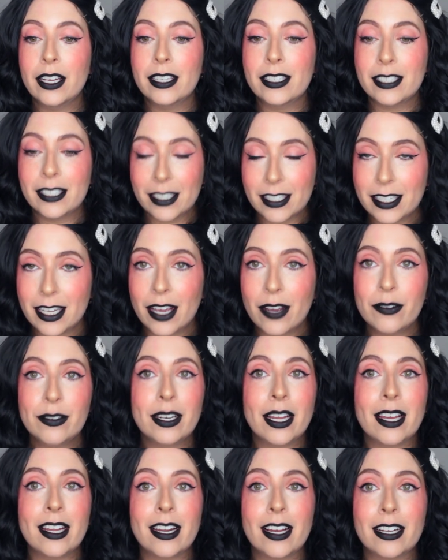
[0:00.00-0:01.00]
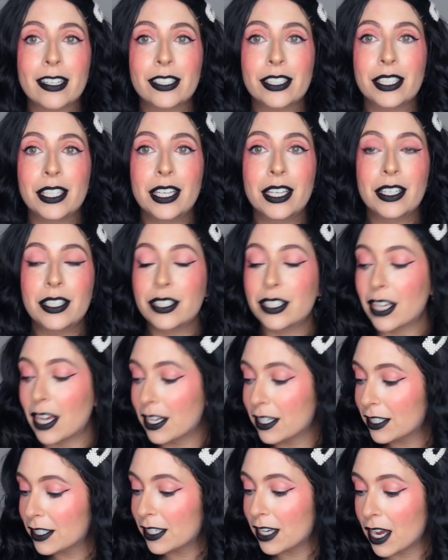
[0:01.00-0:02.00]
sit down and actually
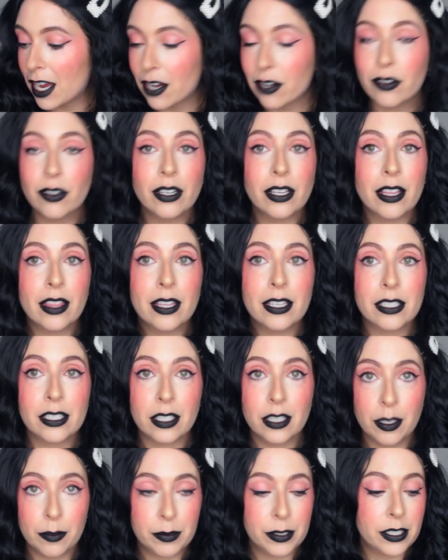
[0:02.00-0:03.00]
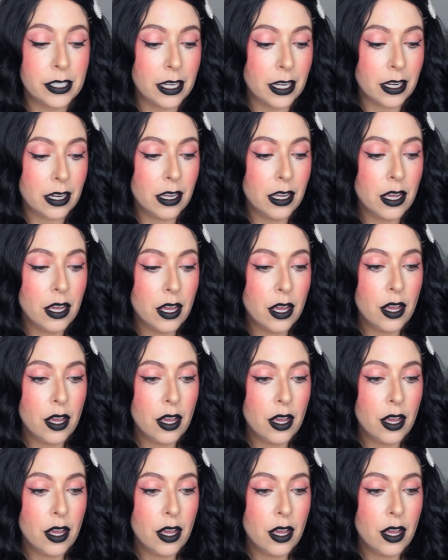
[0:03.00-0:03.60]
test out this lipstick